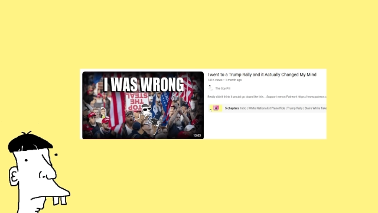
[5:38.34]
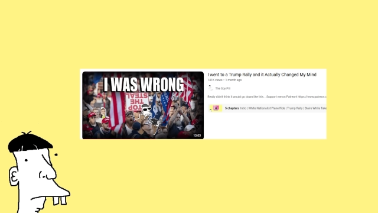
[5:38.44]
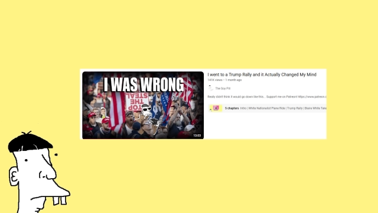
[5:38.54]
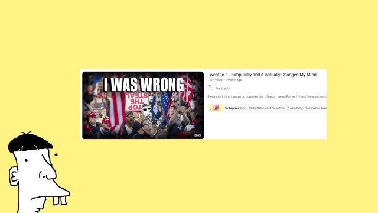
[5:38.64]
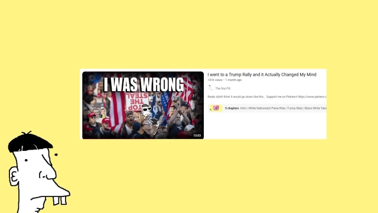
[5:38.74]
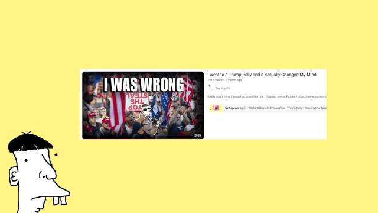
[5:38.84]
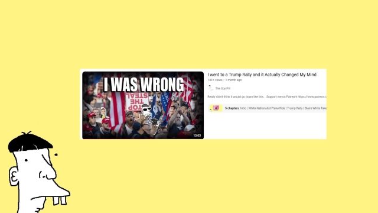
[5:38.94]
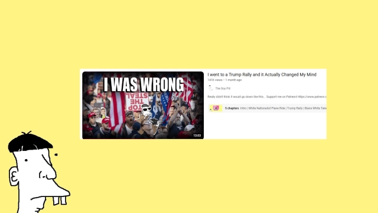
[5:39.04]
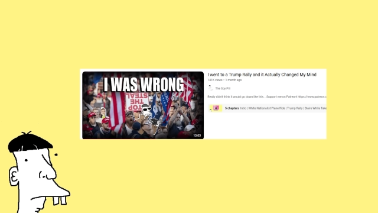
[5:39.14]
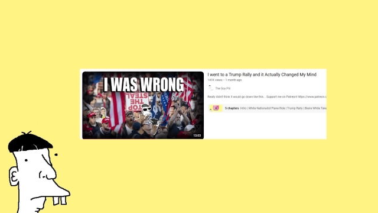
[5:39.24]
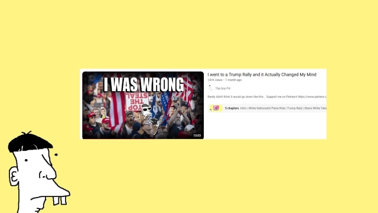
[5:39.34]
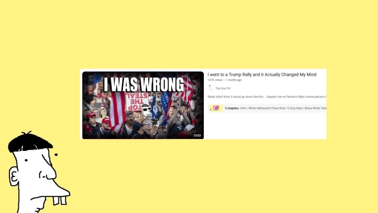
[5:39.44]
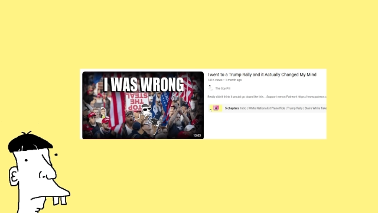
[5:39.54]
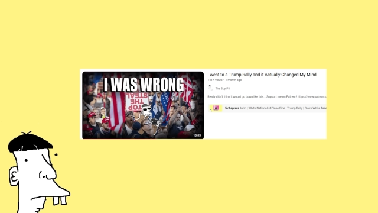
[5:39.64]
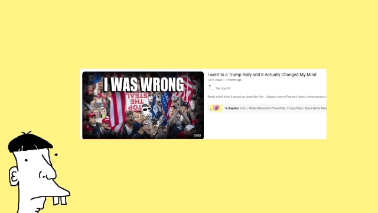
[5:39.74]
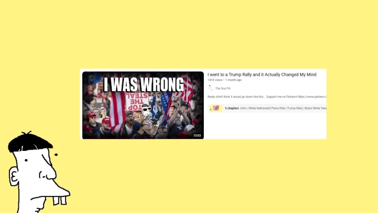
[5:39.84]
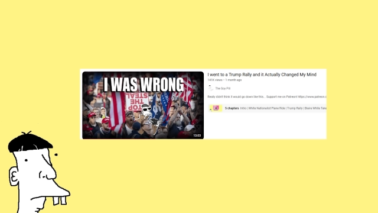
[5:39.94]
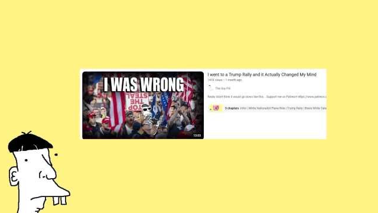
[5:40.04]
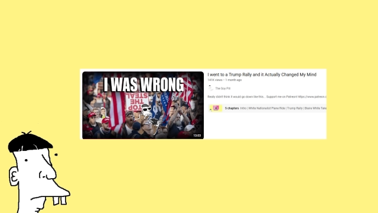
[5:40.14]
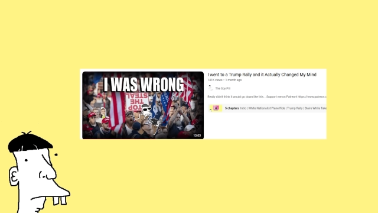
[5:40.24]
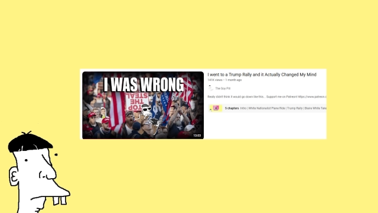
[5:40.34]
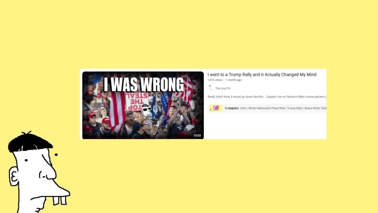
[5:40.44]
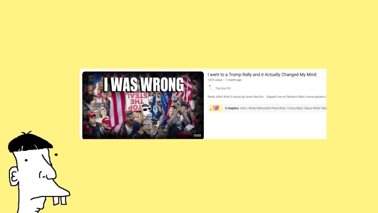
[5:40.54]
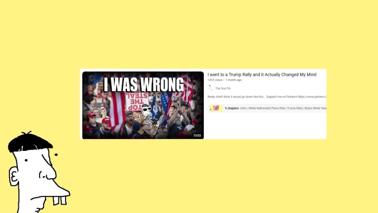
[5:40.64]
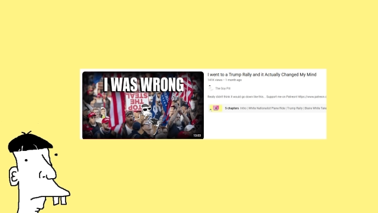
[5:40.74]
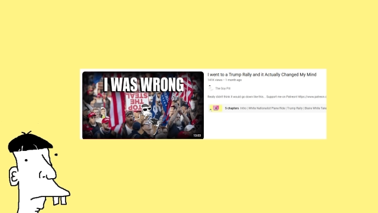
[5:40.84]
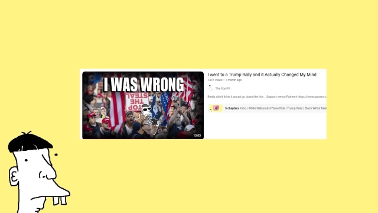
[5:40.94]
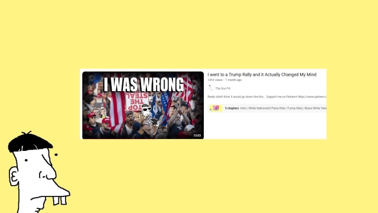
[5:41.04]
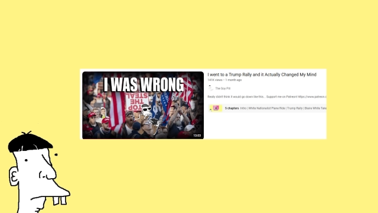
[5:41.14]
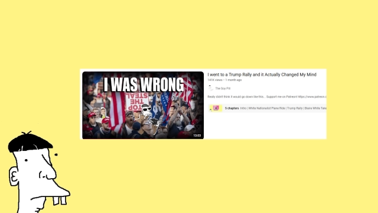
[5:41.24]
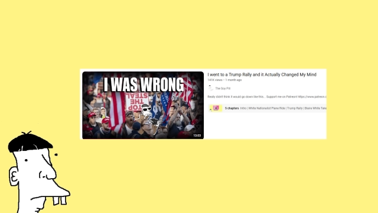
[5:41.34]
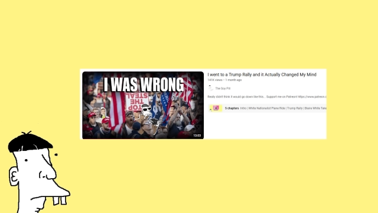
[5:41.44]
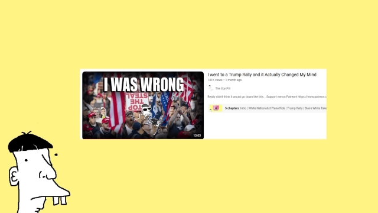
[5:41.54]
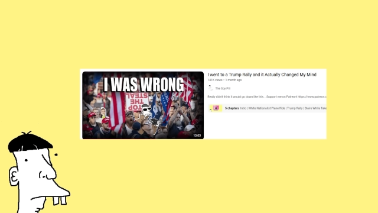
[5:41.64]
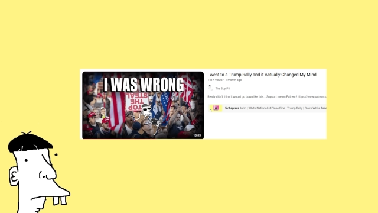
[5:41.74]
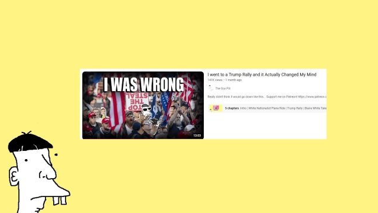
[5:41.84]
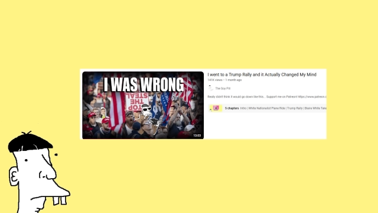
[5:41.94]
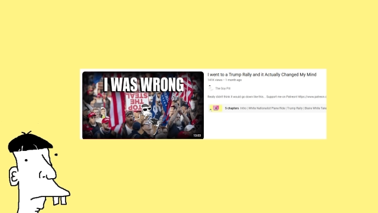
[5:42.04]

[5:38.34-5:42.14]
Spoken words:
No face is visible, so there are no lips to read.